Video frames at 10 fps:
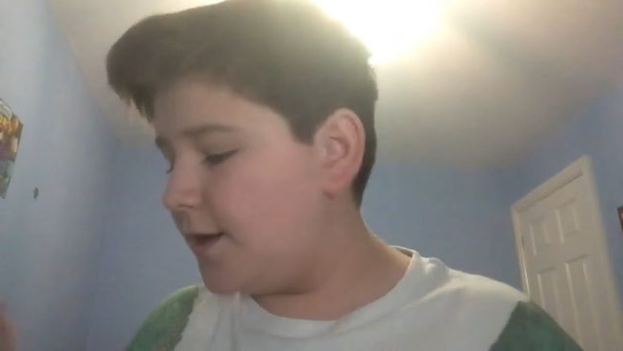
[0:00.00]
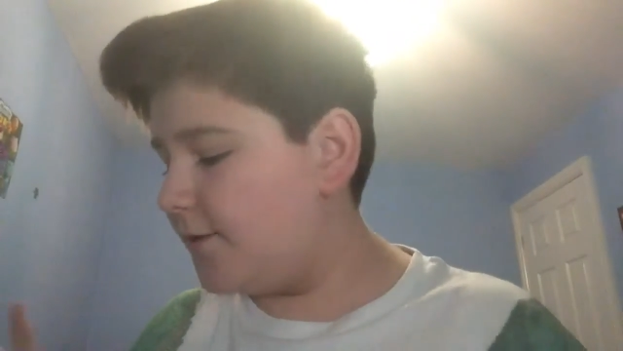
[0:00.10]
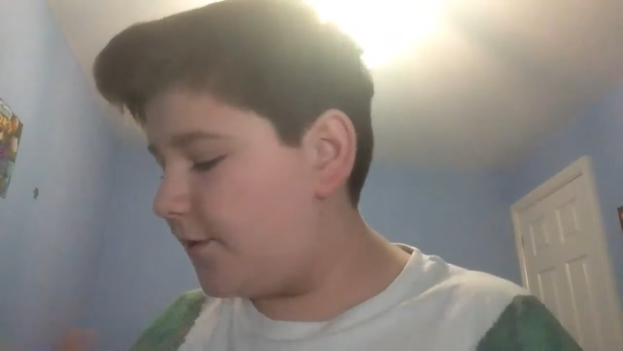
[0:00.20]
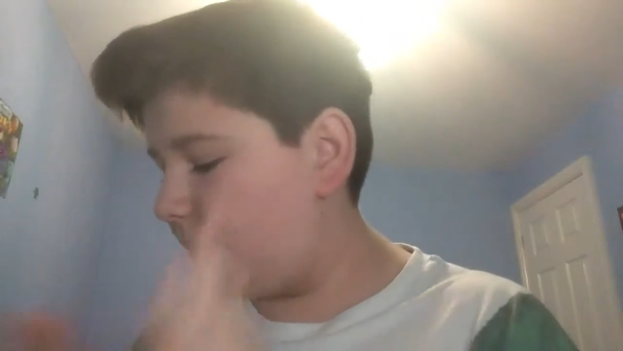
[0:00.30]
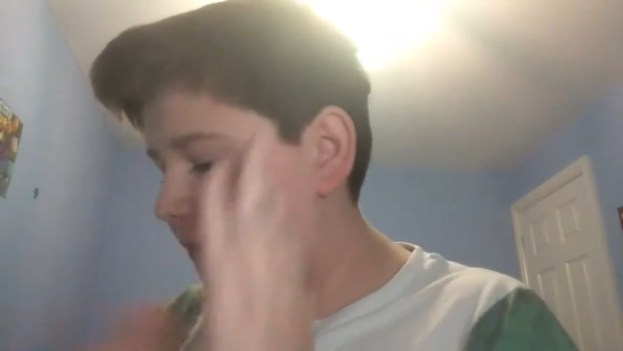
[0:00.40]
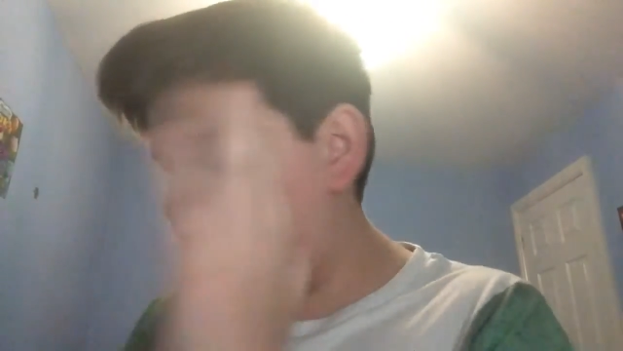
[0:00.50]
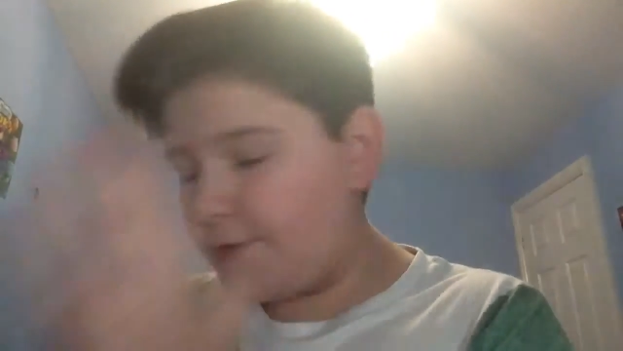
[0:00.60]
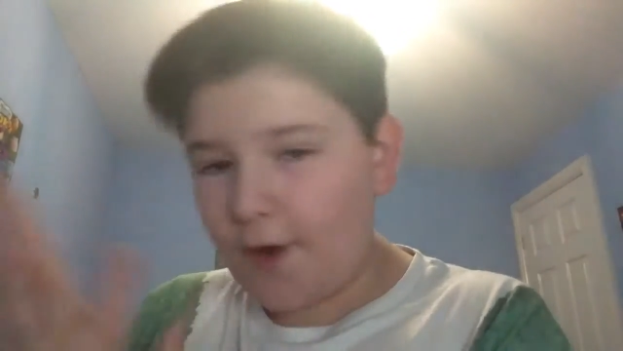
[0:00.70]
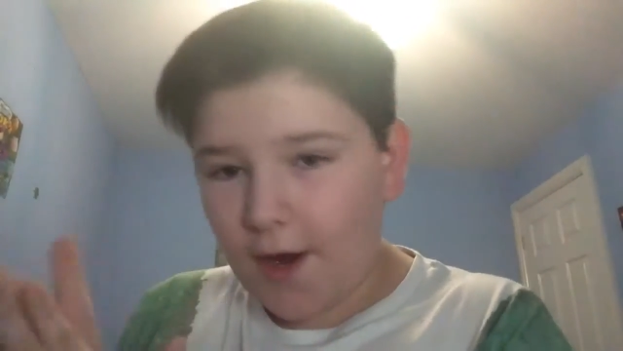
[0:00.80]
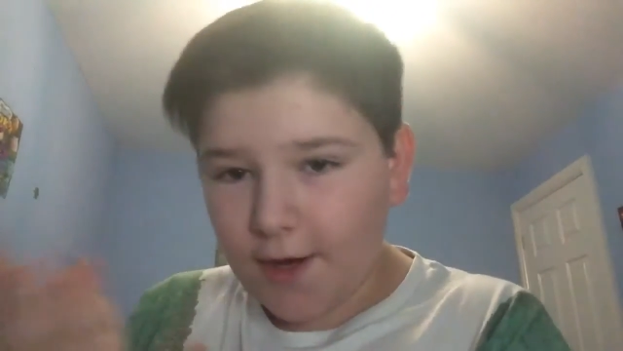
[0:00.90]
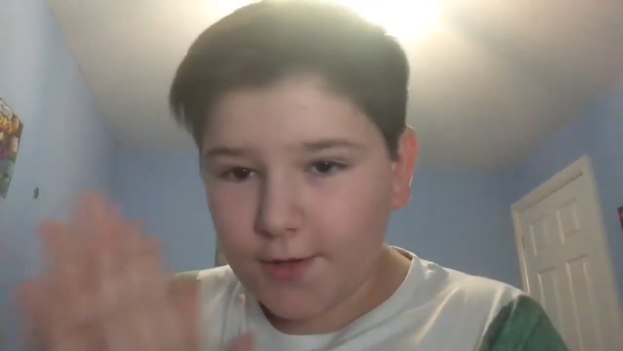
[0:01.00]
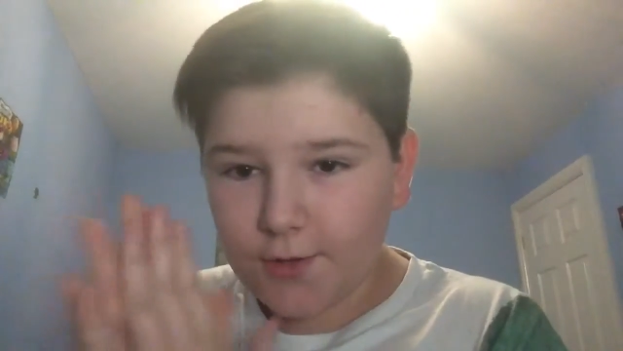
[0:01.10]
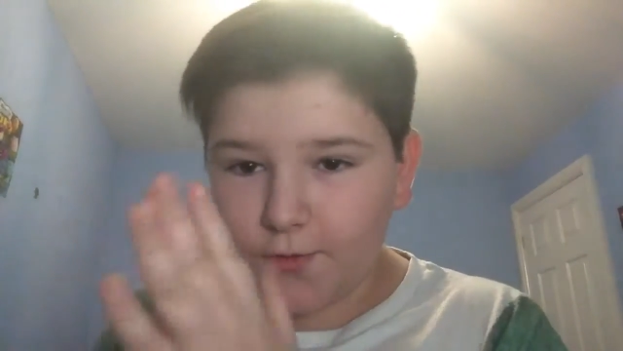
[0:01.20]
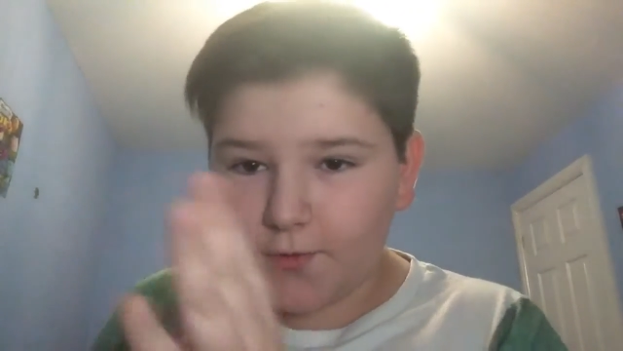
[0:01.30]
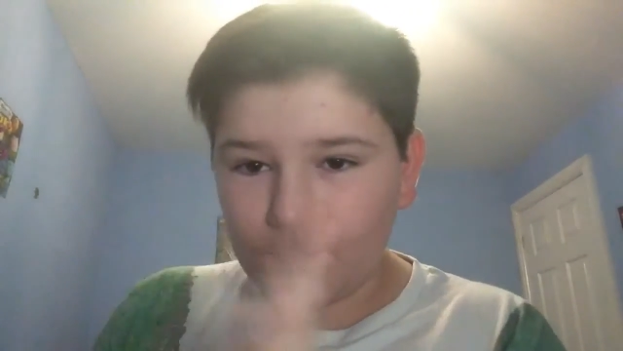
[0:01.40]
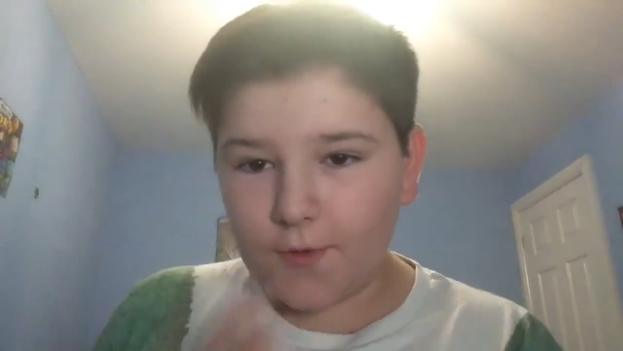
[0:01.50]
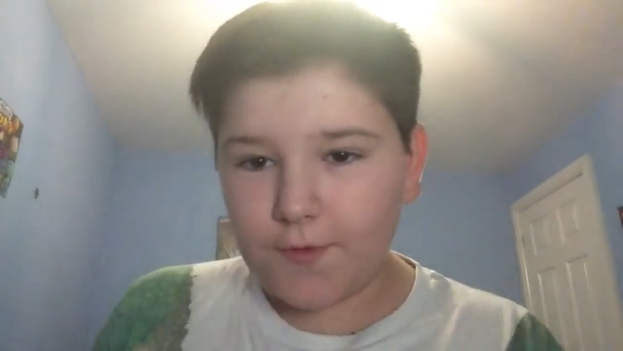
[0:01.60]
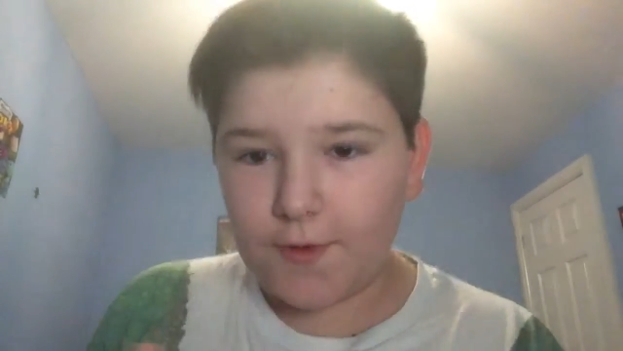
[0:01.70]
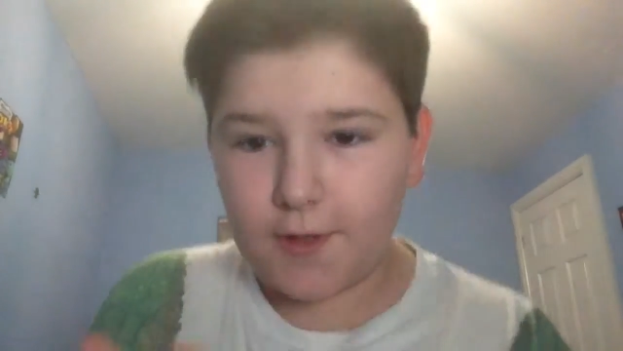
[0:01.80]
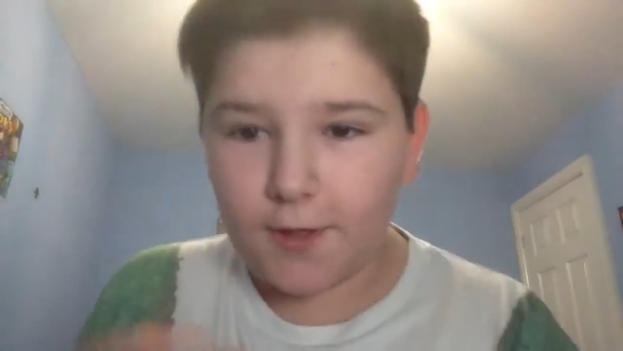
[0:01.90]
and for the final
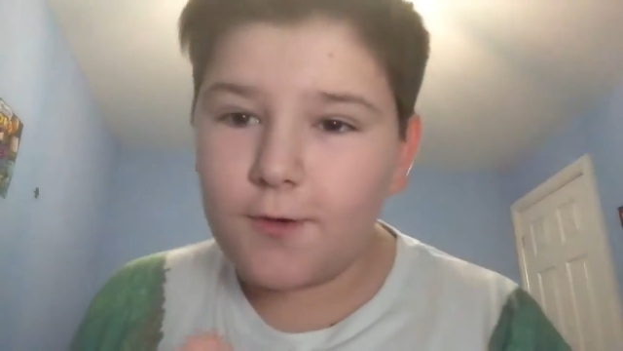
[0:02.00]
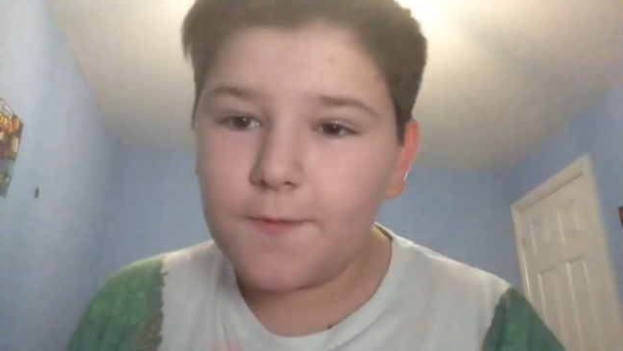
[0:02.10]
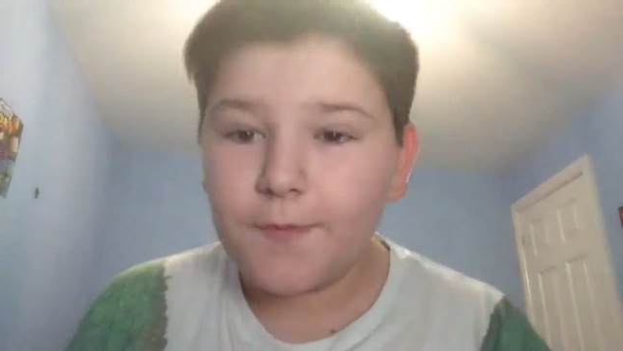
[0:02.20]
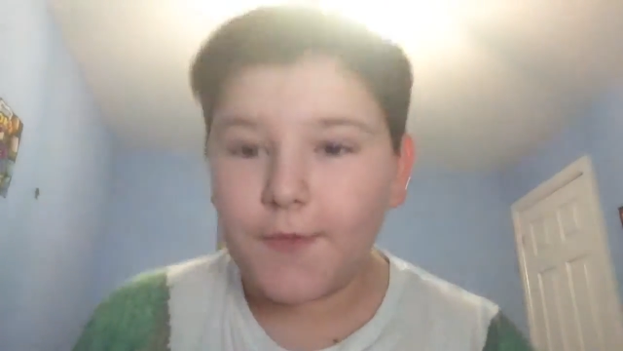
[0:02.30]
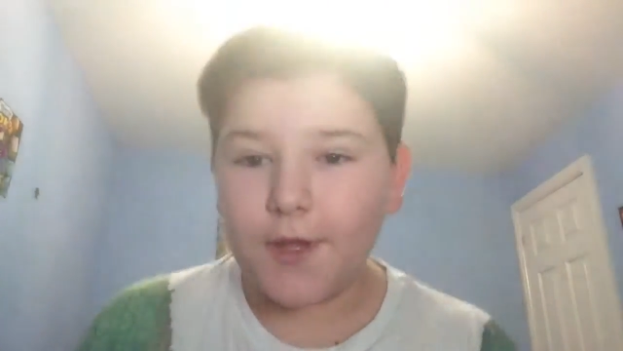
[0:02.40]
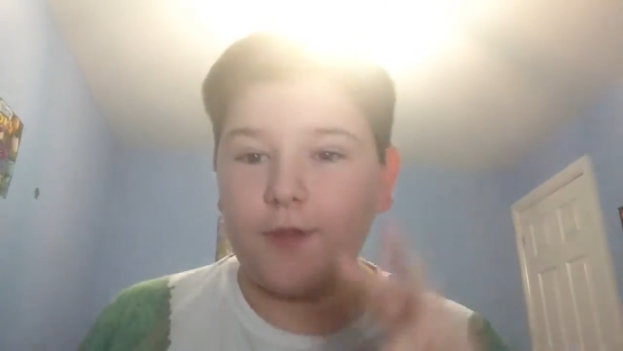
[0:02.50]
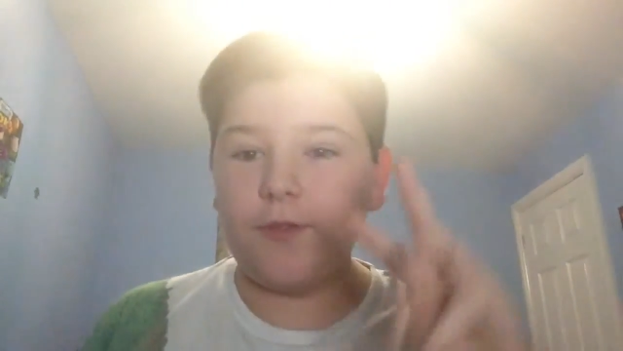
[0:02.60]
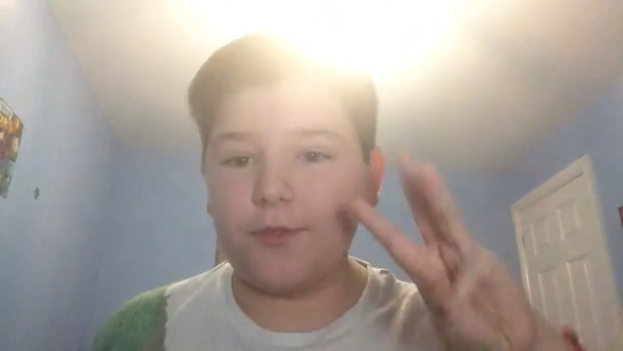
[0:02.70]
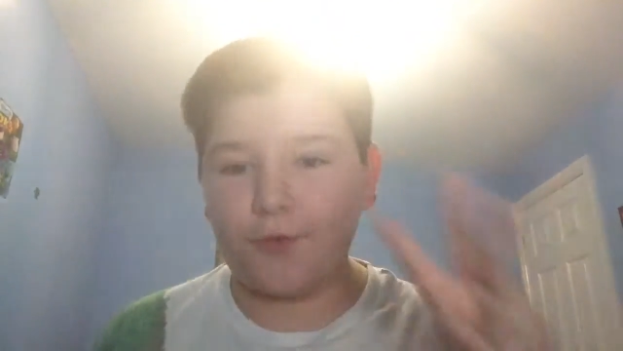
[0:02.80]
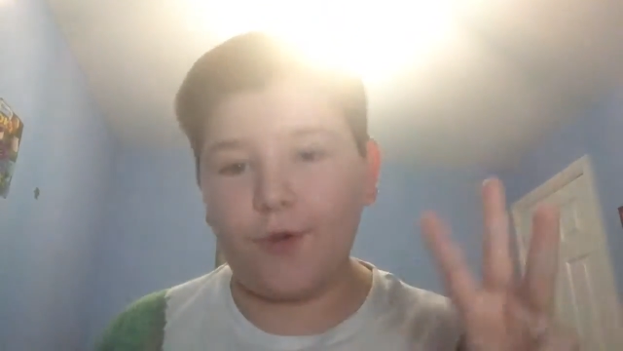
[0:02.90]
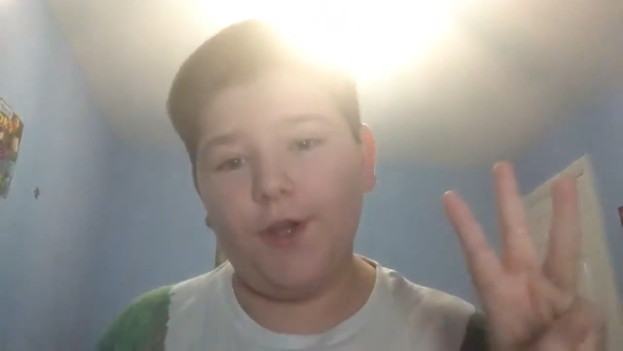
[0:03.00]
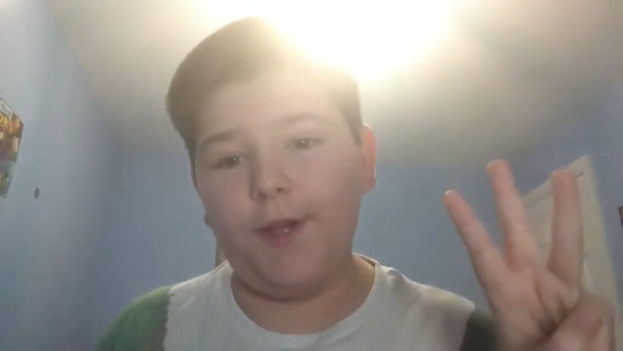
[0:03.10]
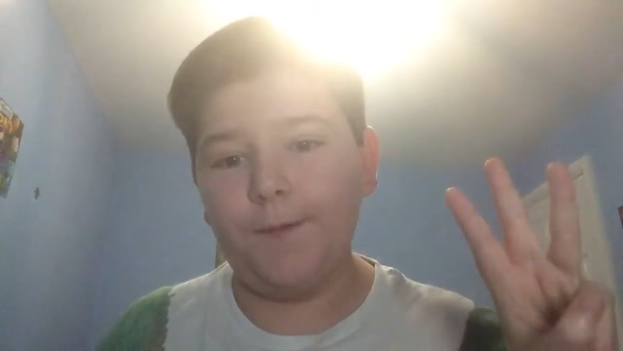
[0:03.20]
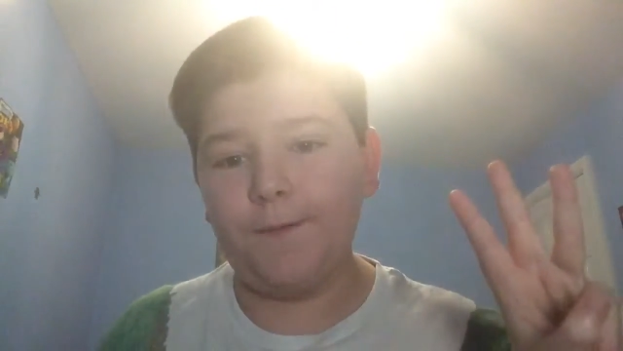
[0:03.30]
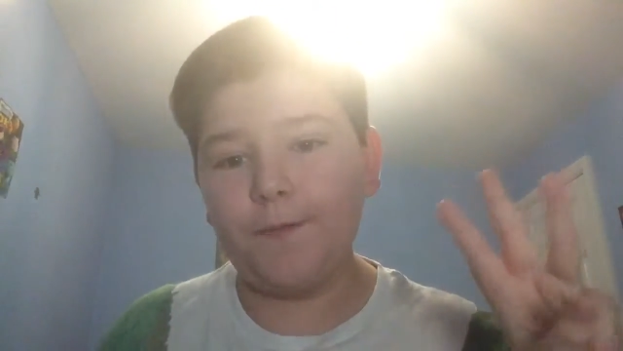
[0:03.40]
reveal in 3,